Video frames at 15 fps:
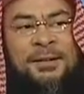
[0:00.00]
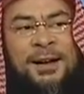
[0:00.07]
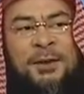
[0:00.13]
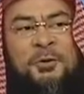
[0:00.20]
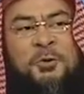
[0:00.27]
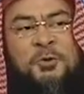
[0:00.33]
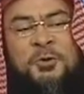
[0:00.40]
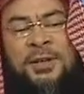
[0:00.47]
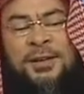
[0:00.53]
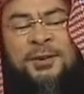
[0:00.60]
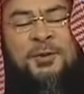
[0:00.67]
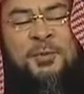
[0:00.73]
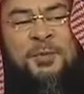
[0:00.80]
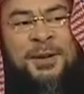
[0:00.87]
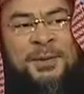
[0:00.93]
How do you say
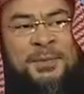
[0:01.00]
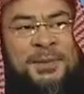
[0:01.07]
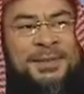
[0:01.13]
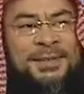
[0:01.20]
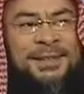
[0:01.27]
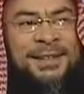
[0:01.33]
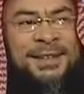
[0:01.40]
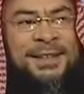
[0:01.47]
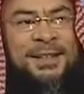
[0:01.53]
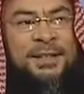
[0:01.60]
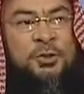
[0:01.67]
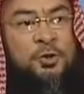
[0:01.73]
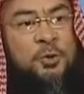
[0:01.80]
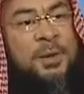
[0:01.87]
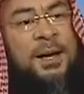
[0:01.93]
no, Muhammad?
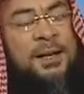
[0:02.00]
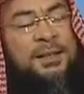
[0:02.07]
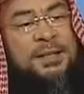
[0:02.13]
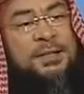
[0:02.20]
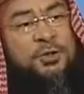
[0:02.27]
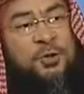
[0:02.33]
Jum'ah, does